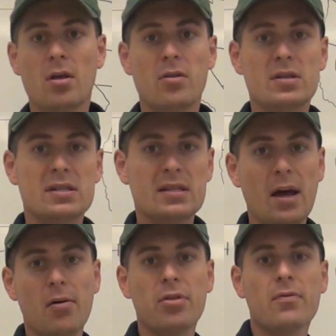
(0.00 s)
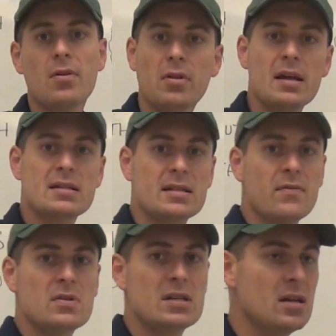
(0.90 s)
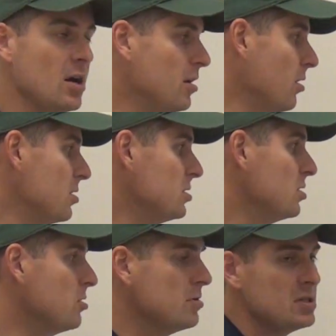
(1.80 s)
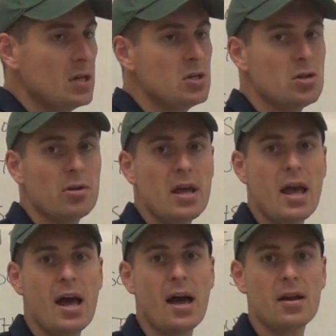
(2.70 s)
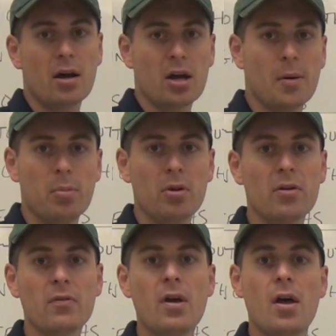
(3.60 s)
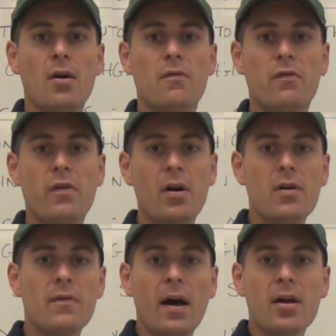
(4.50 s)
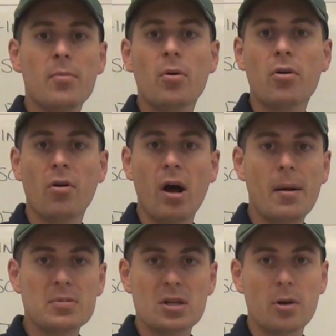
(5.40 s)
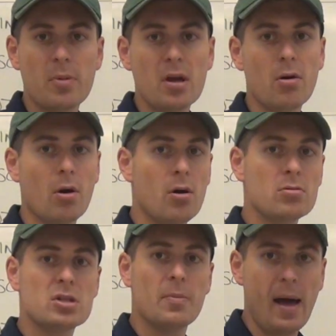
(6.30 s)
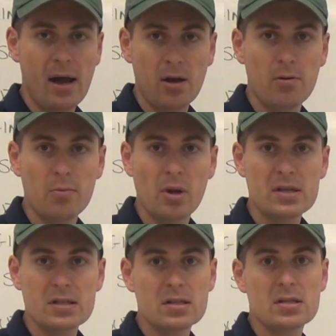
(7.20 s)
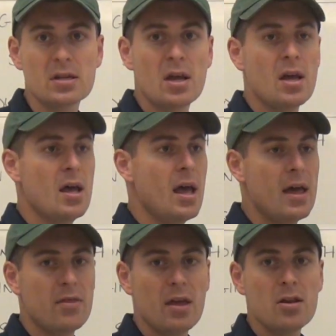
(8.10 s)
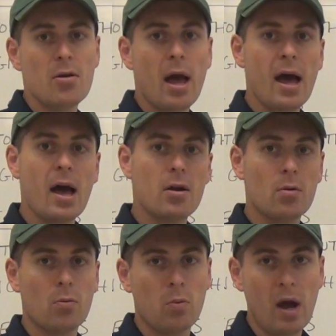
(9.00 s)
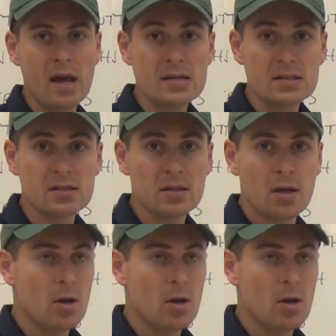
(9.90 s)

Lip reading: The South of the late 1700s, you essentially had a couple of very valuable crops that are being grown, tobacco in places, and then you had rice,